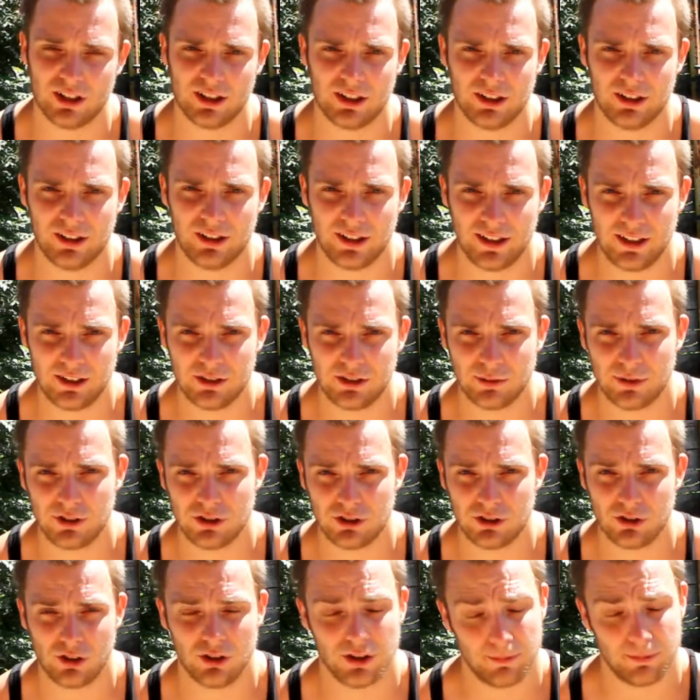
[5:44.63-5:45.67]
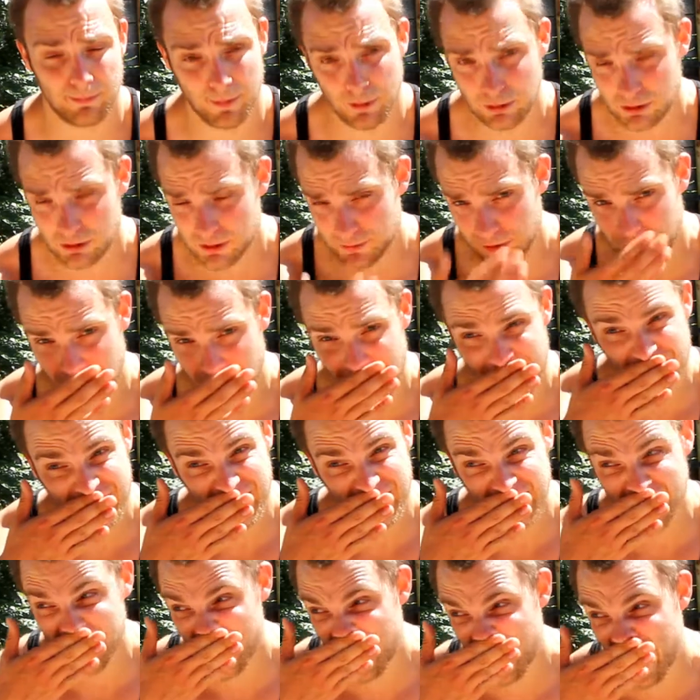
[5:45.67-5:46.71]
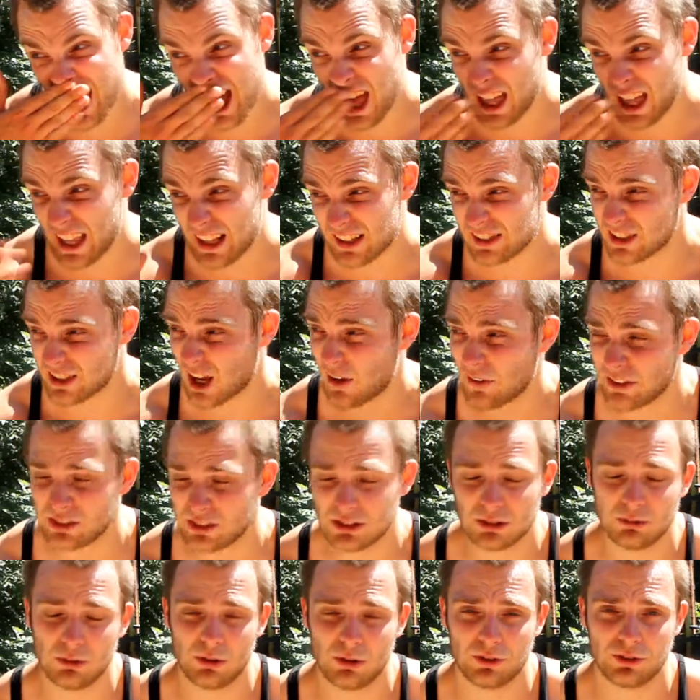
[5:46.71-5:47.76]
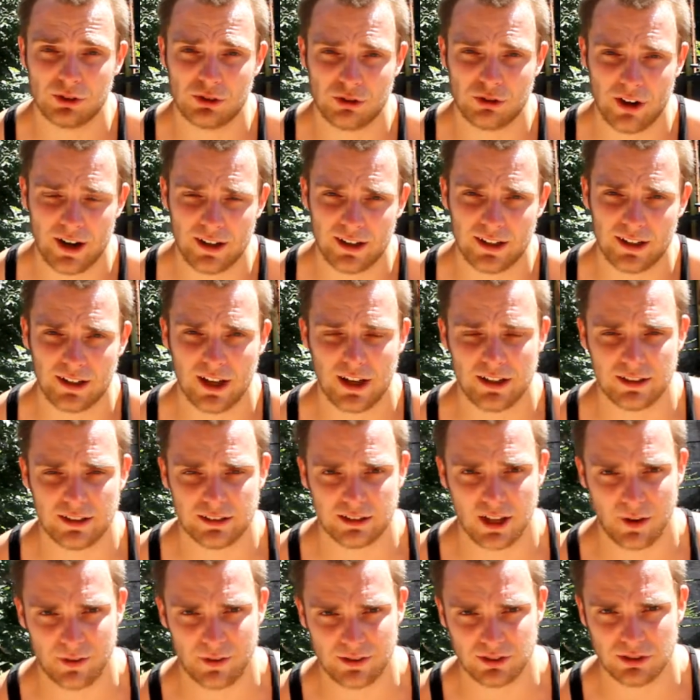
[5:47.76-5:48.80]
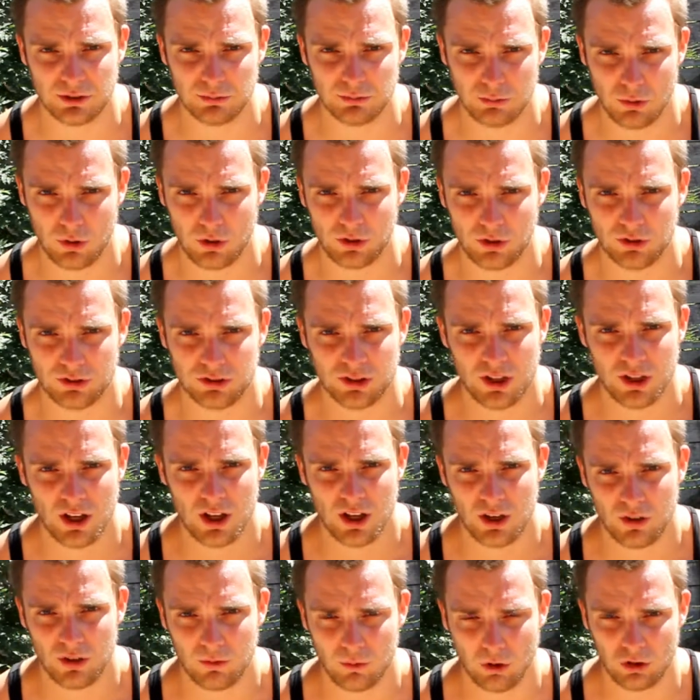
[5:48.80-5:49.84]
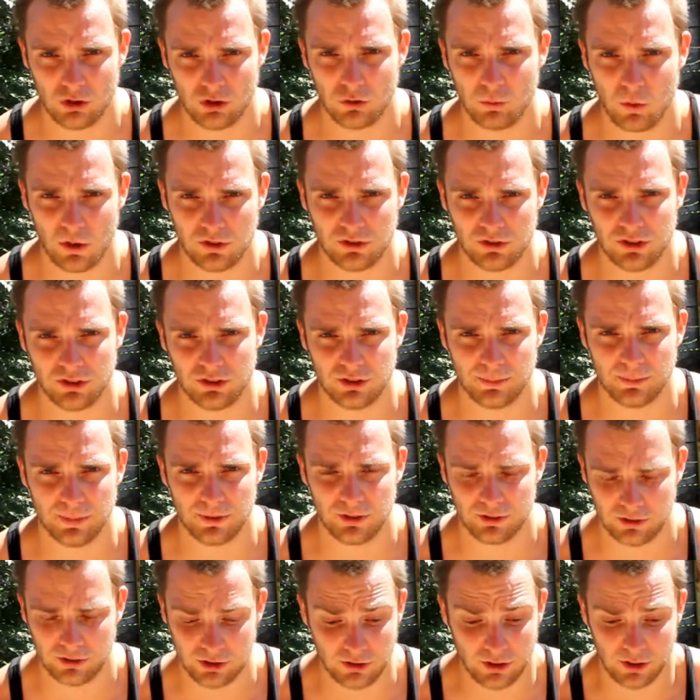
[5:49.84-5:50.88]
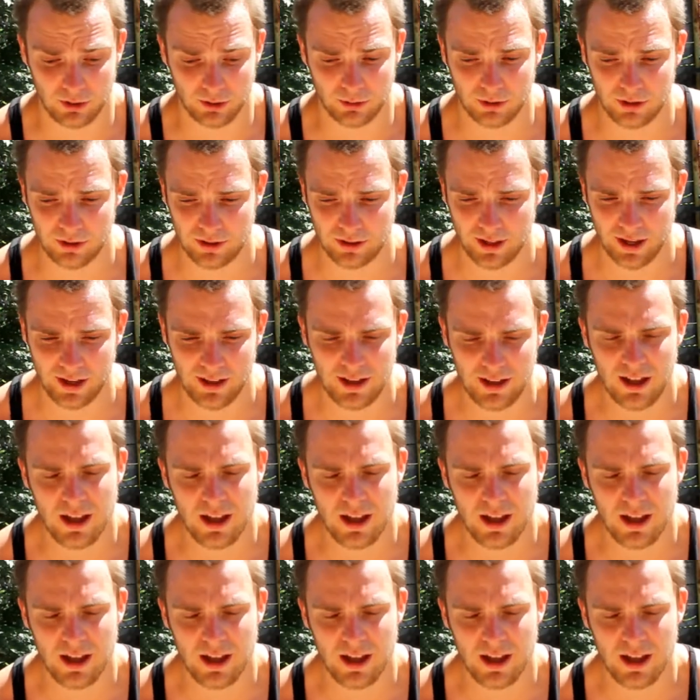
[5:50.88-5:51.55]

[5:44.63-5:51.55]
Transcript: You need to ensure that most of your energy is going towards training and is going towards what you want it to do. Okay.